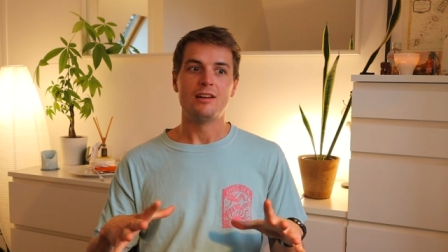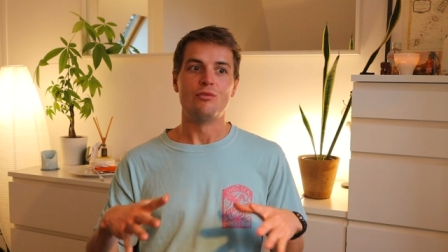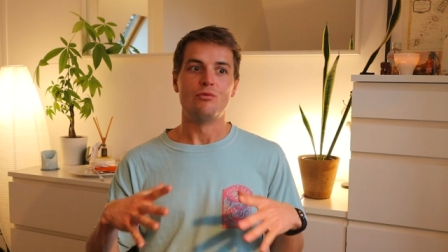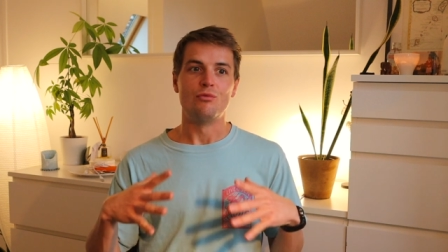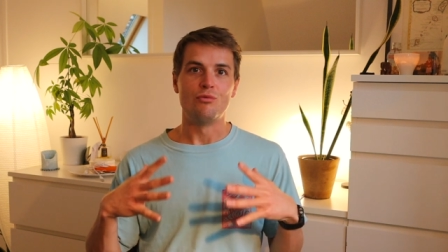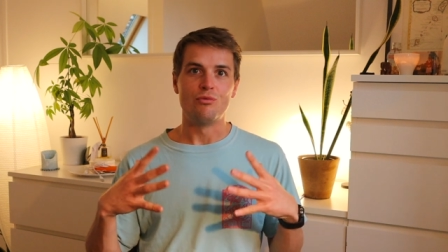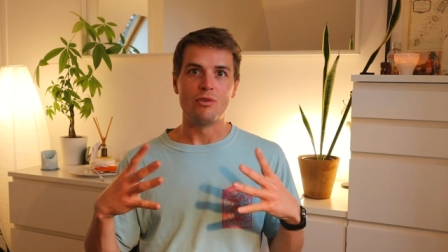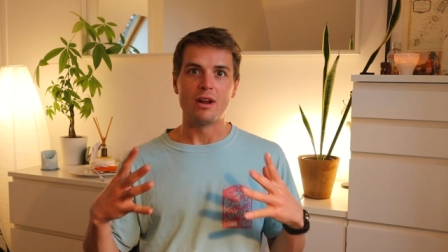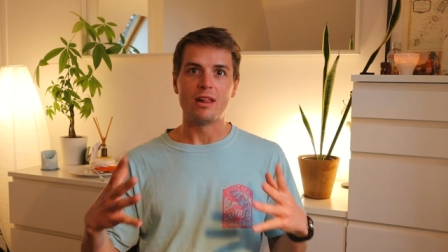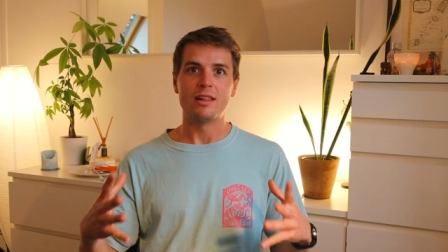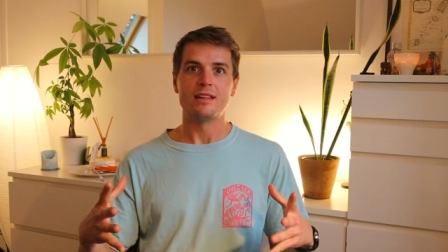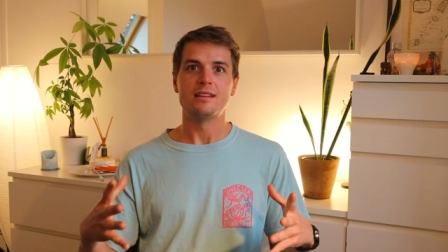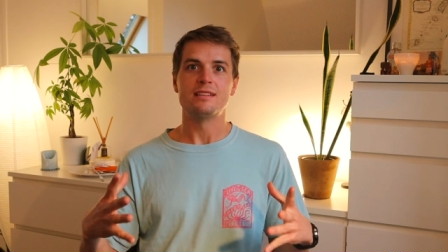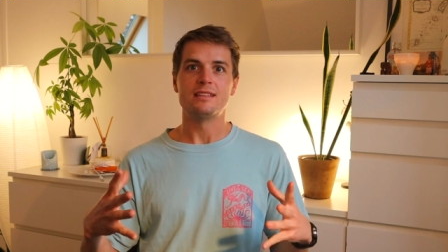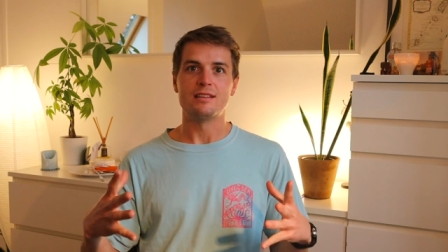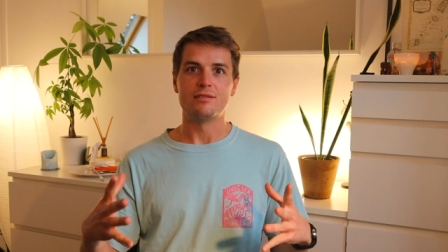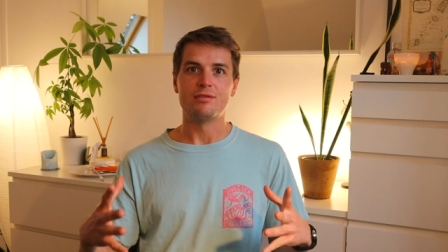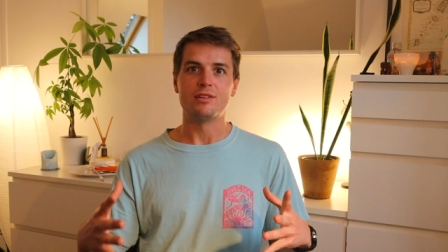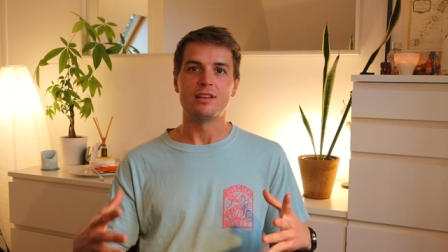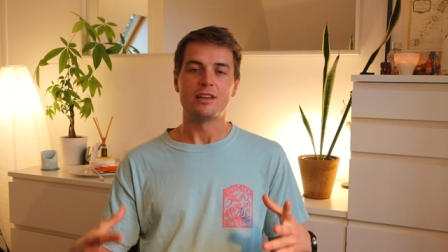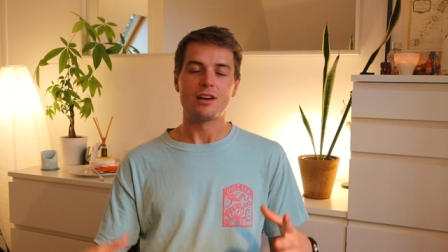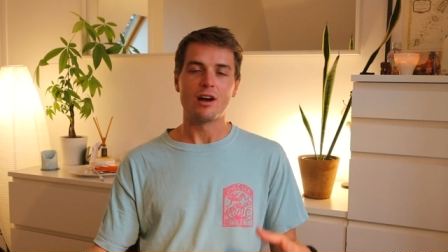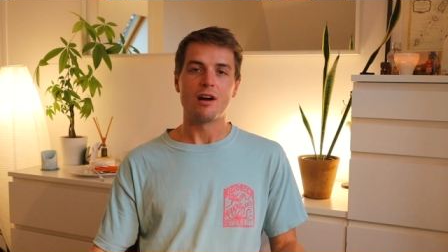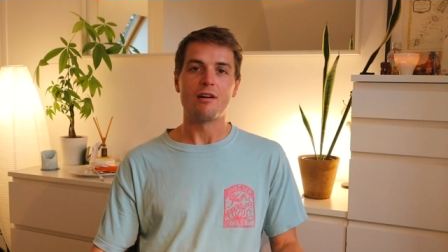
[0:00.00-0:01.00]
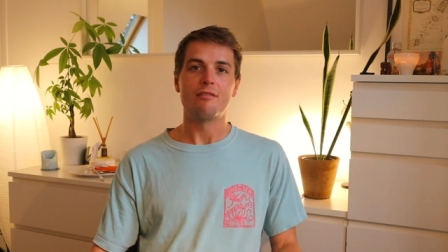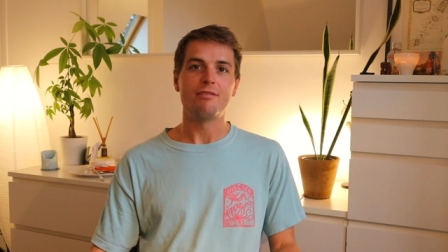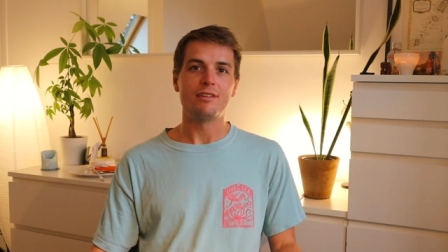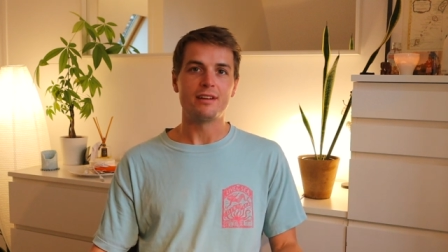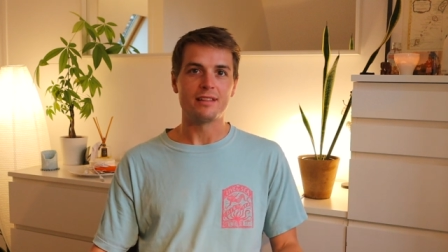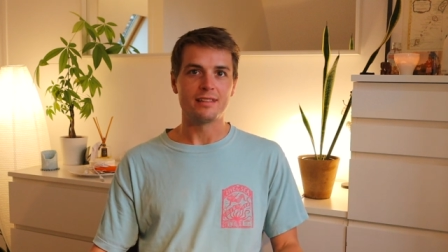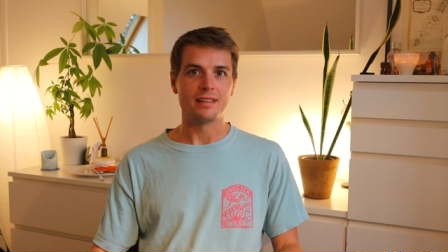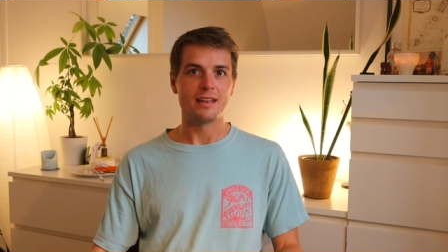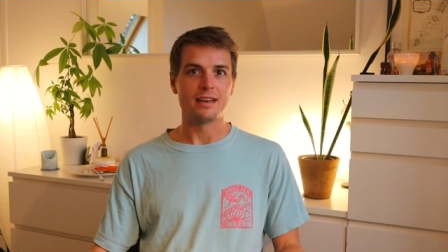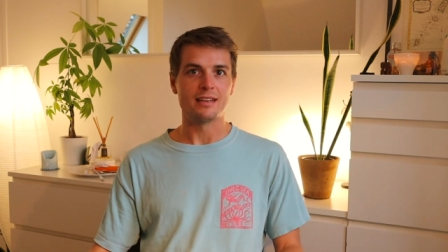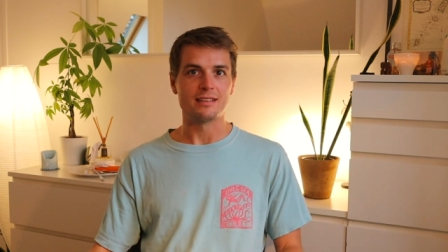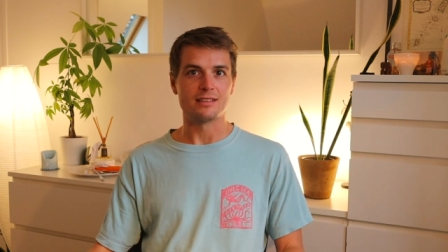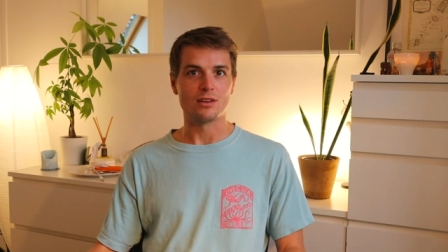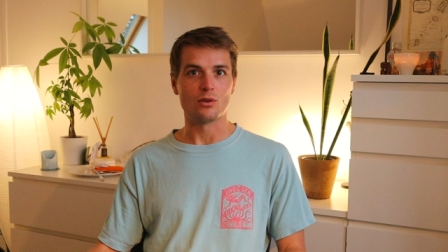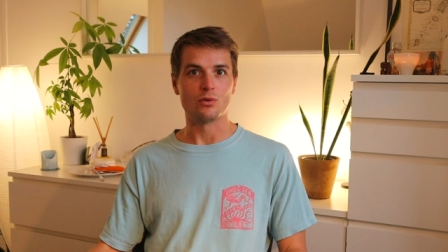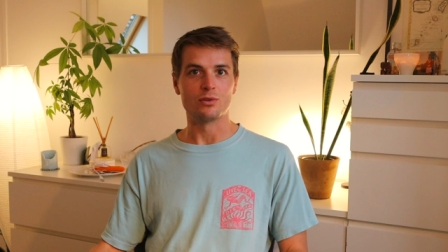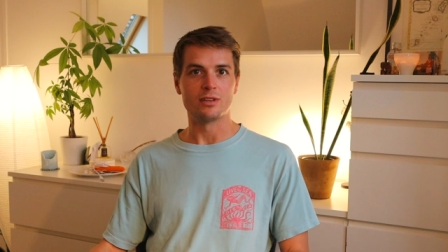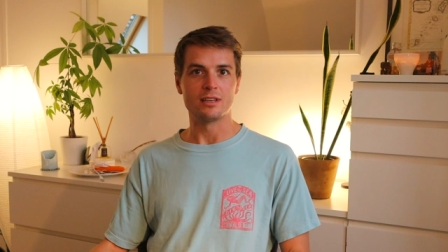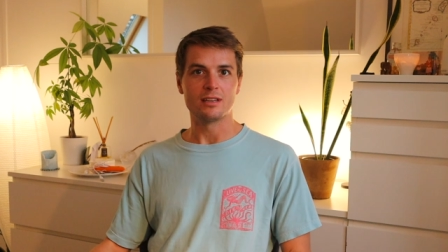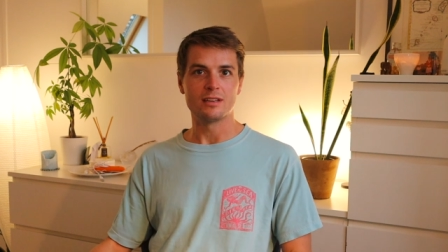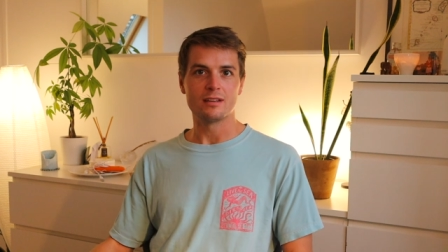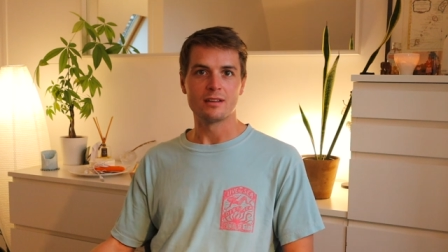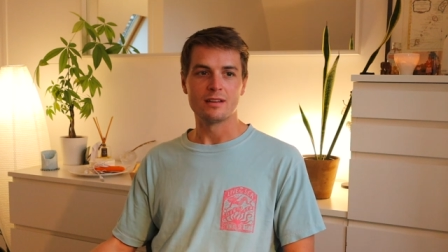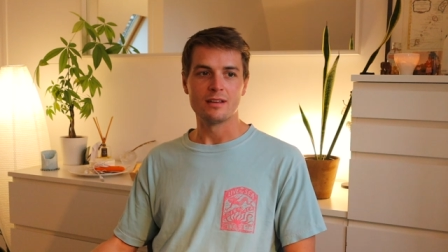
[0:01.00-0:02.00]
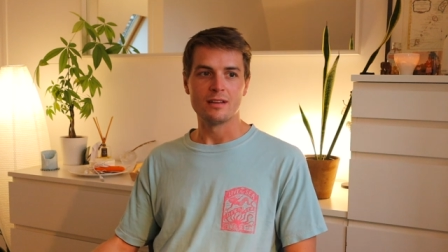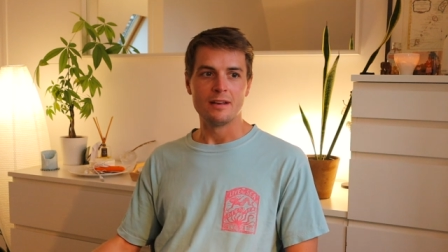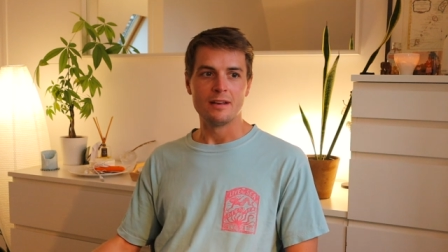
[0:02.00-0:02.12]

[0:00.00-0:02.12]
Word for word: relatively confident that it's holding.